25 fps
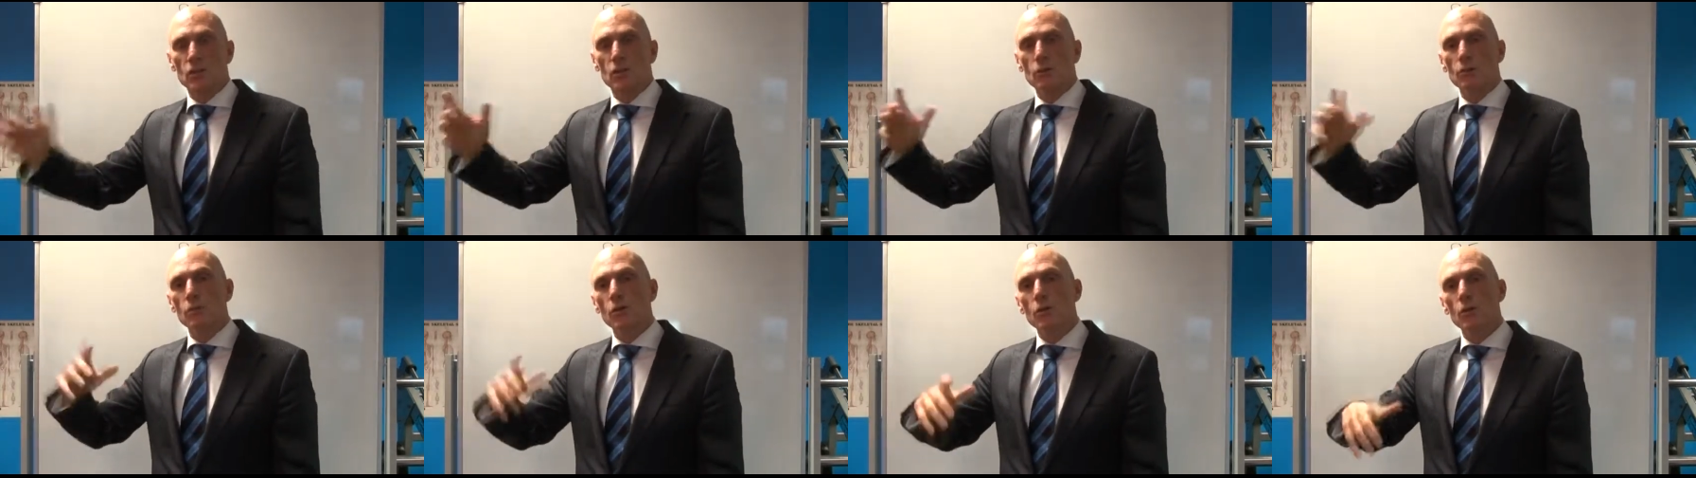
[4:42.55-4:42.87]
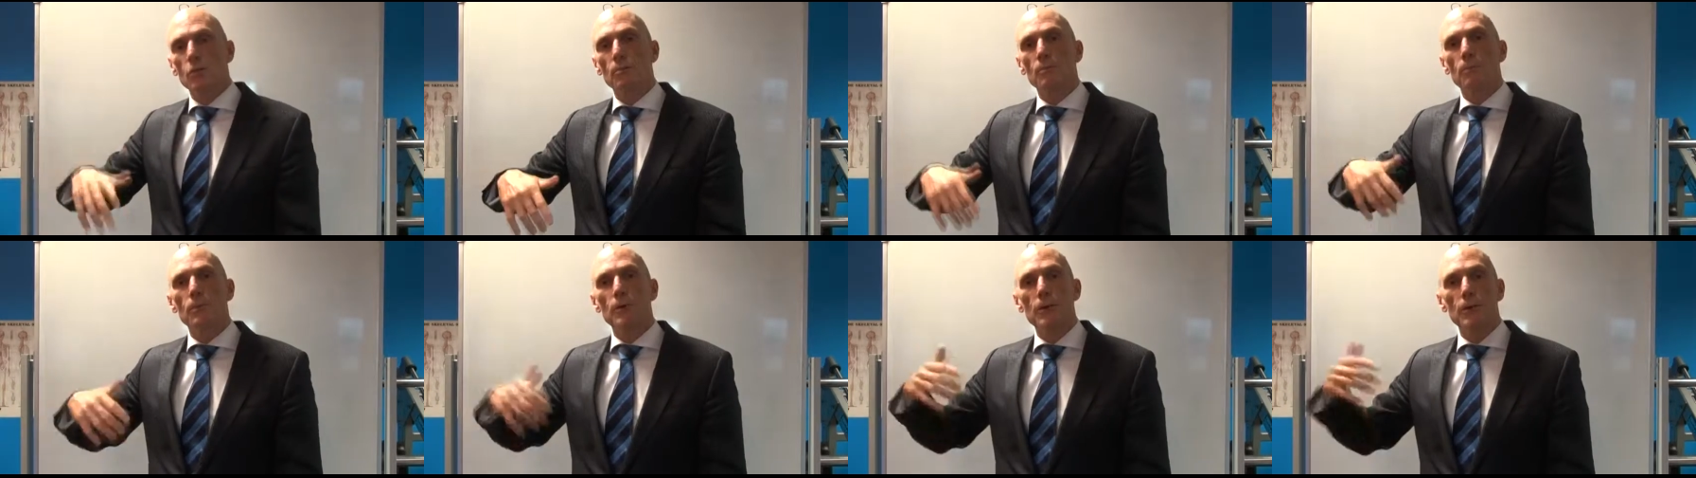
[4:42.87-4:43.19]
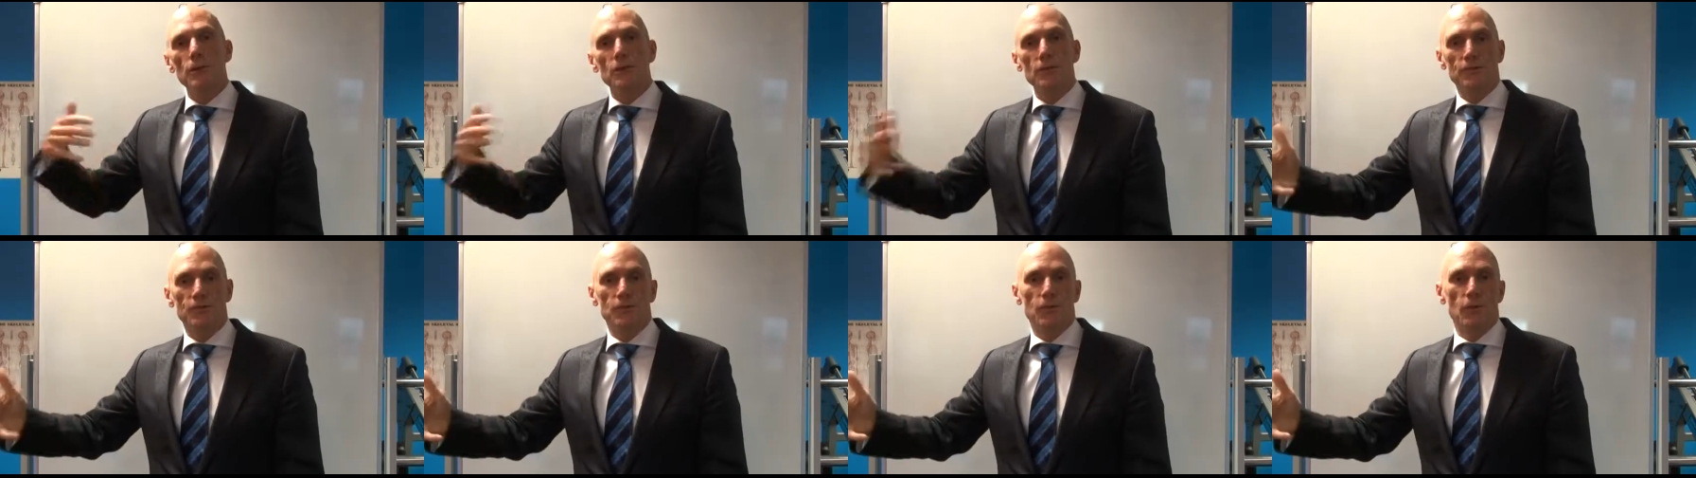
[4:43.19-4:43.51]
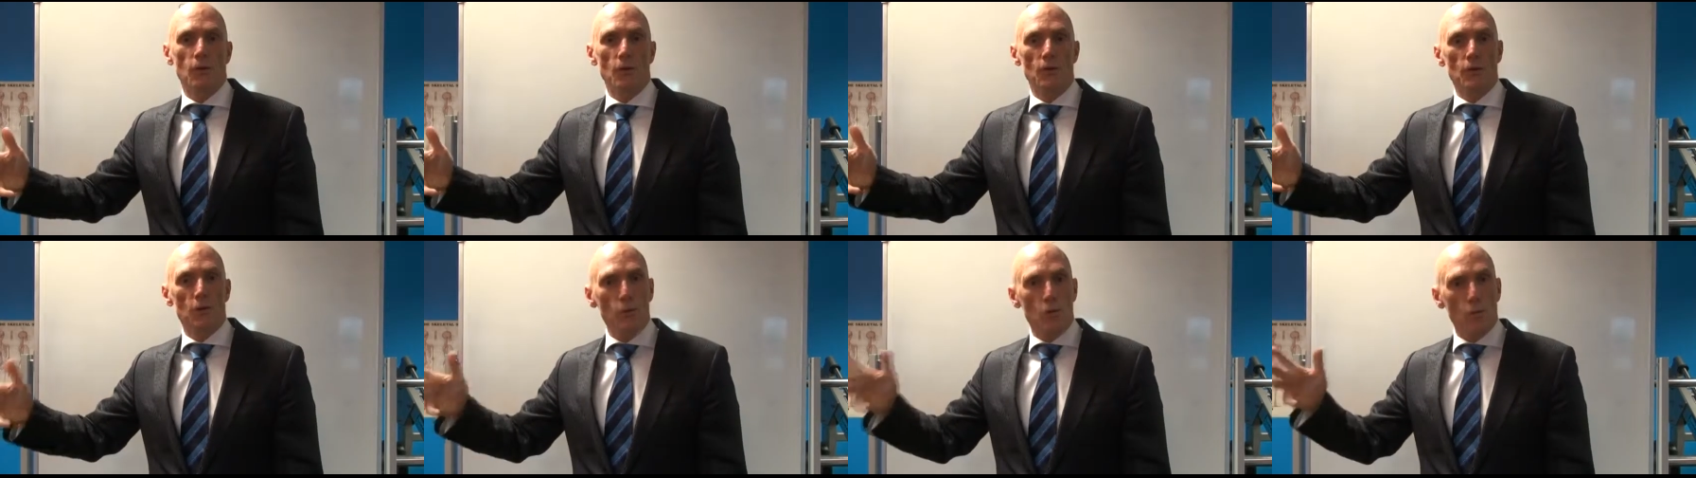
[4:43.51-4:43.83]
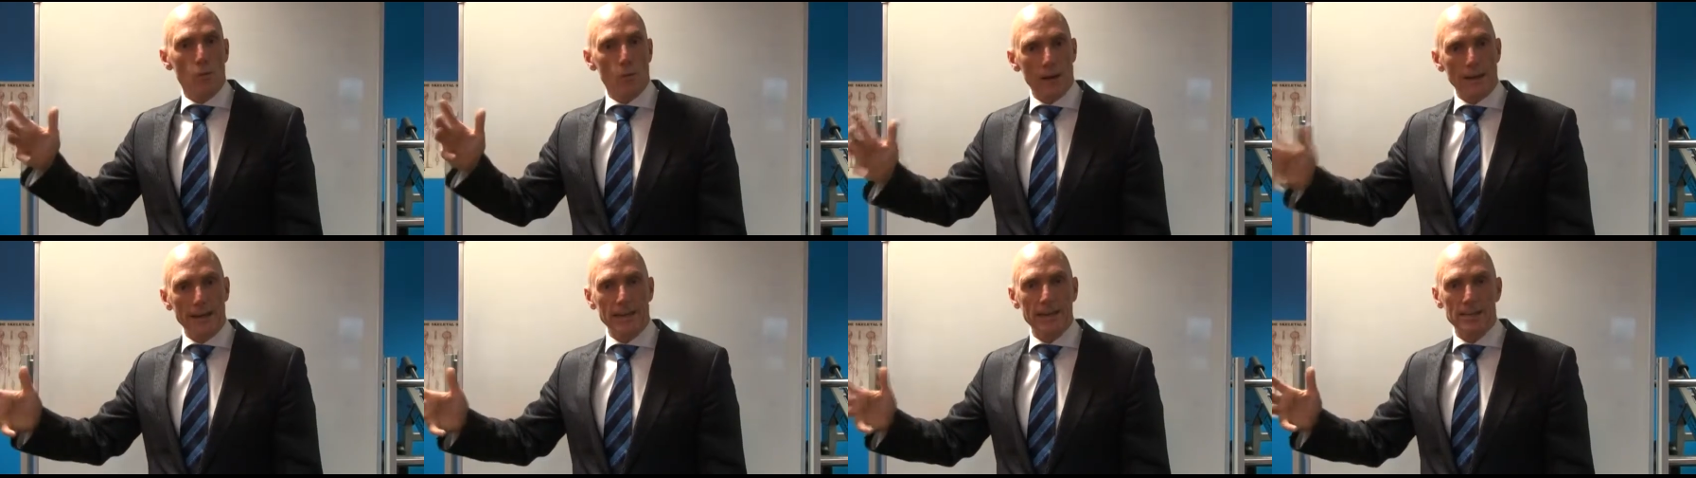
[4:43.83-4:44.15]
or look beautiful on your
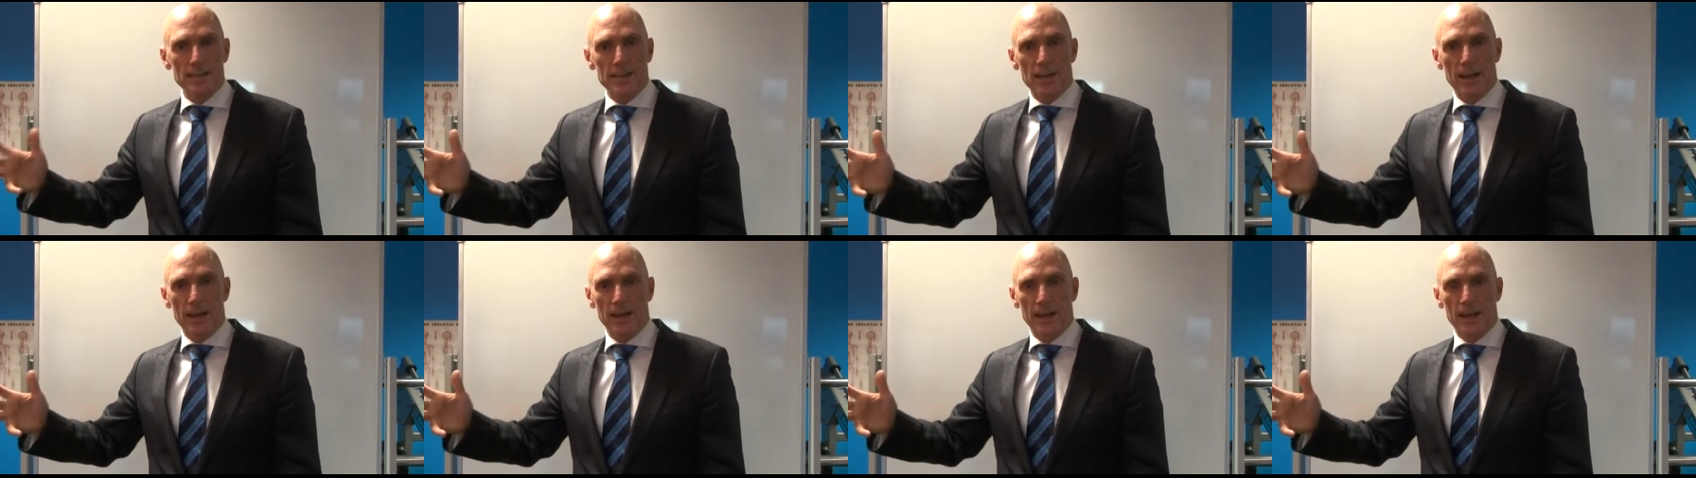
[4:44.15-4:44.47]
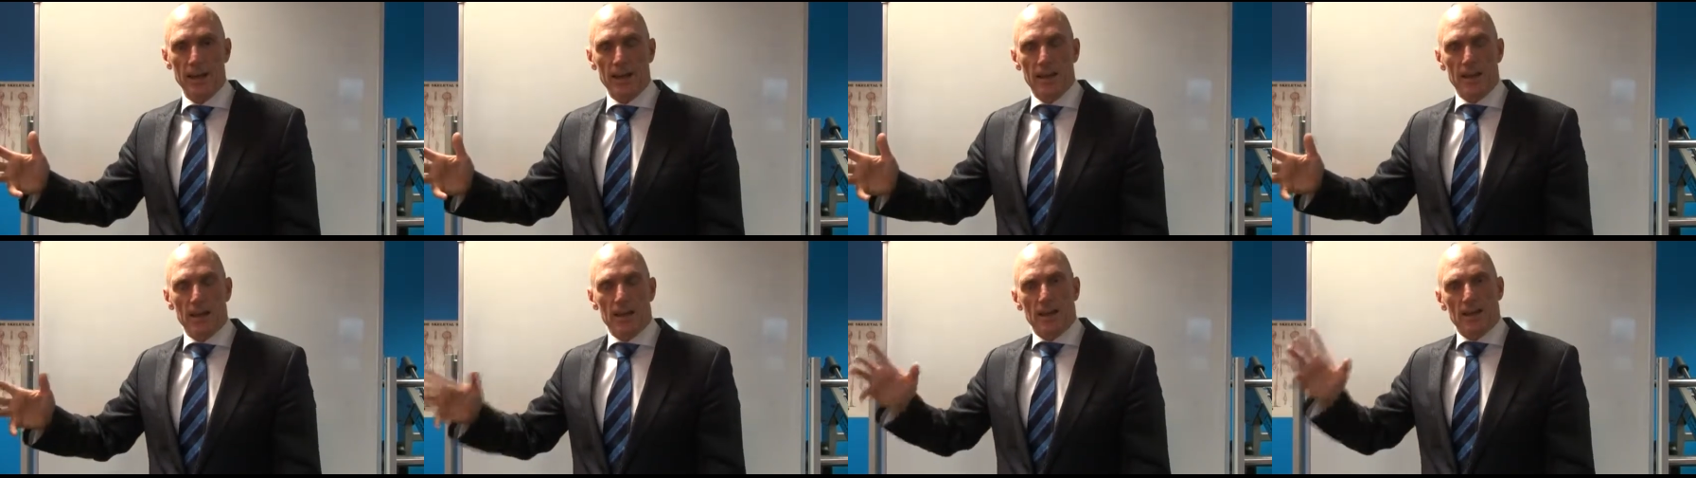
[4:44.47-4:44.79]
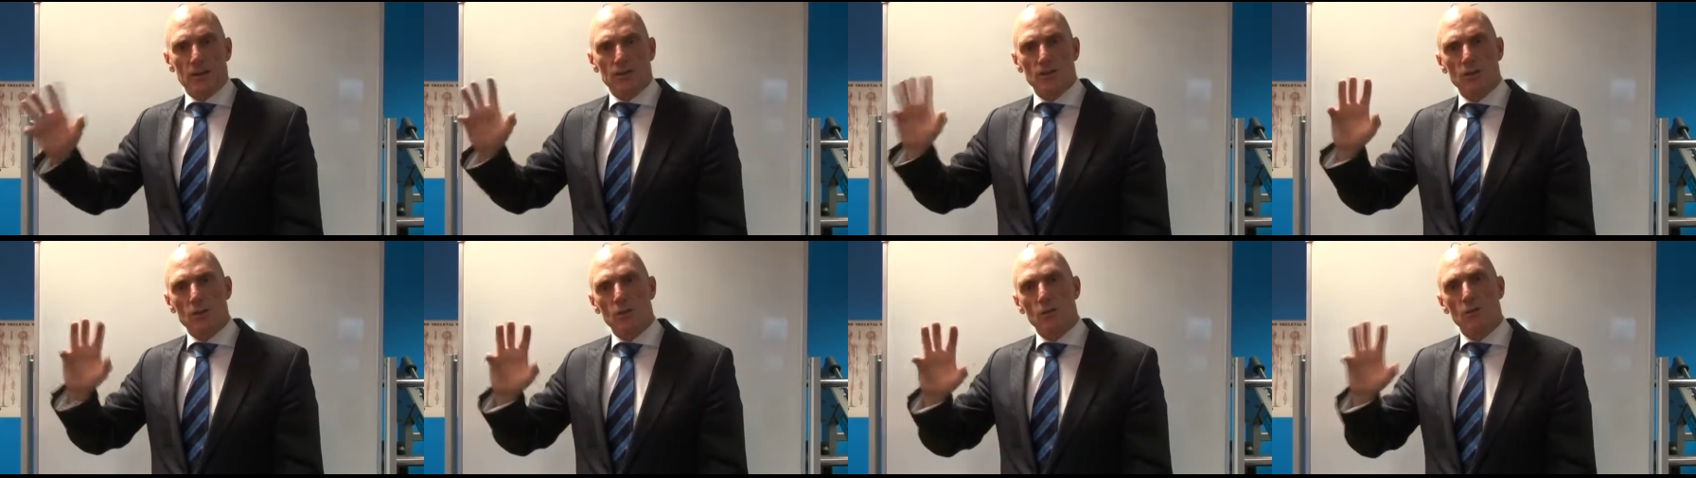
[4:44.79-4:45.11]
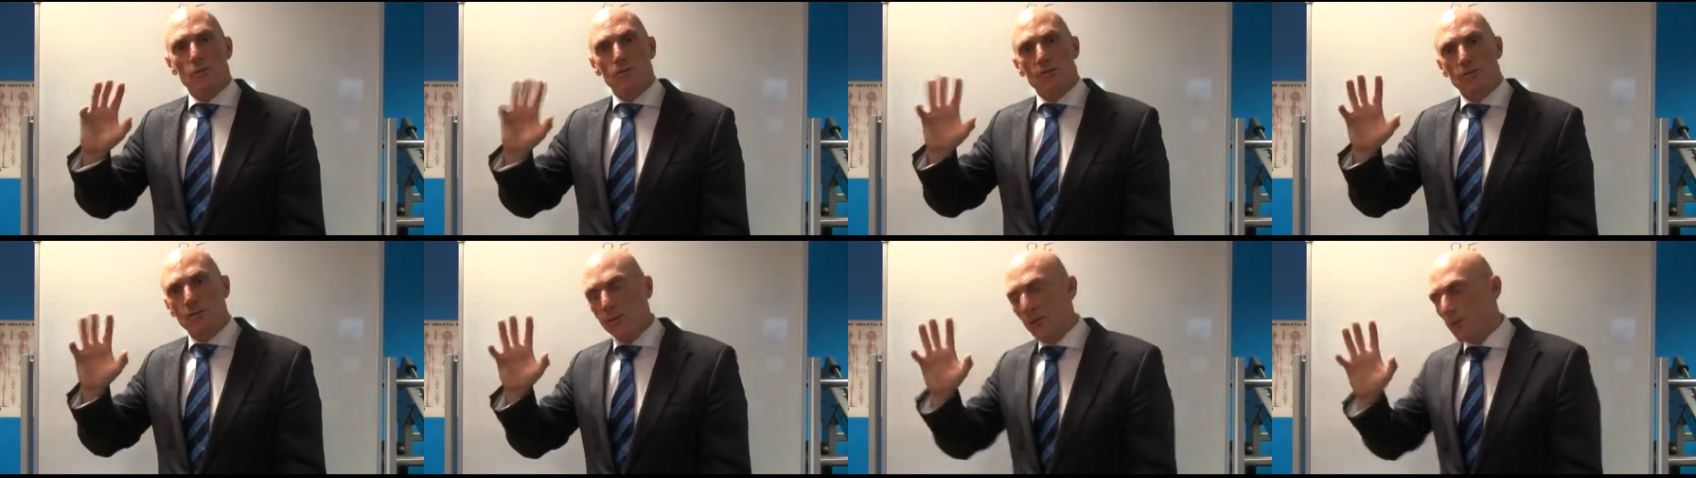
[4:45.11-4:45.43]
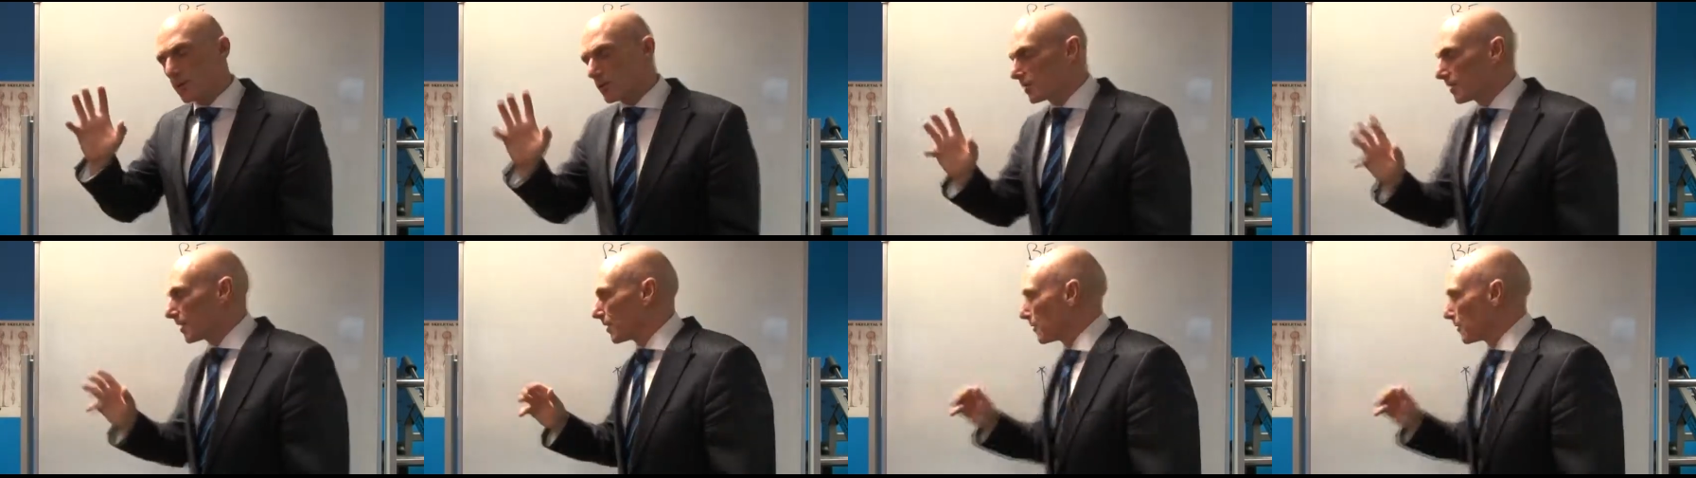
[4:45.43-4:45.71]
wedding day. So first